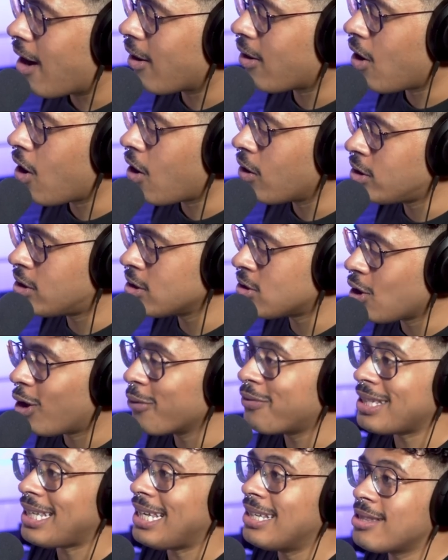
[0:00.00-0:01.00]
alcohol
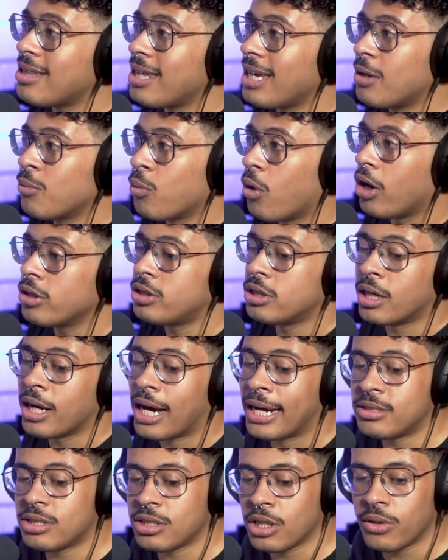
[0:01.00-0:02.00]
dissolves easily in water, and